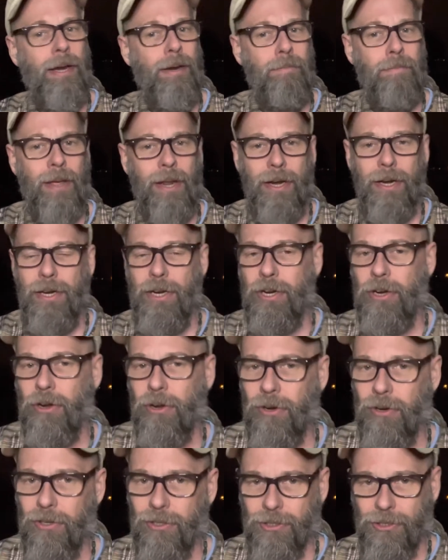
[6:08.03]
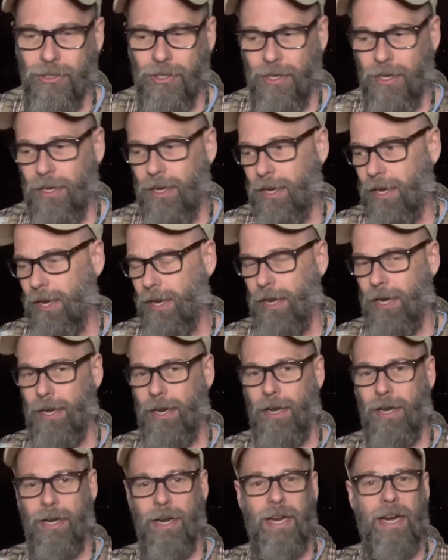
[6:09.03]
many years,
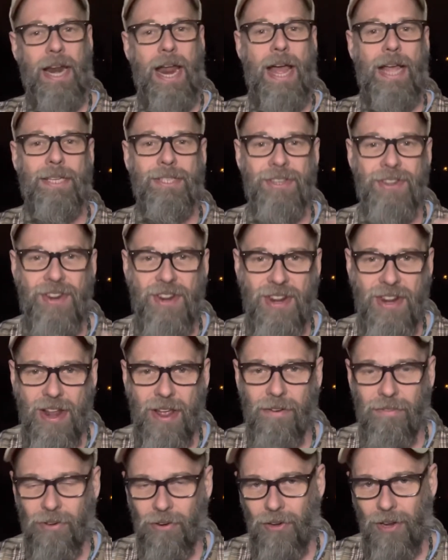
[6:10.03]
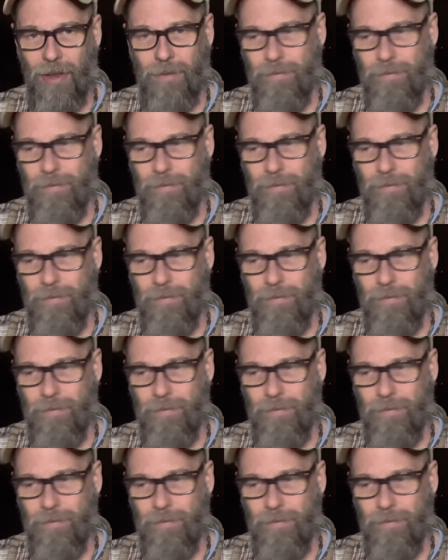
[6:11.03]
and it has never let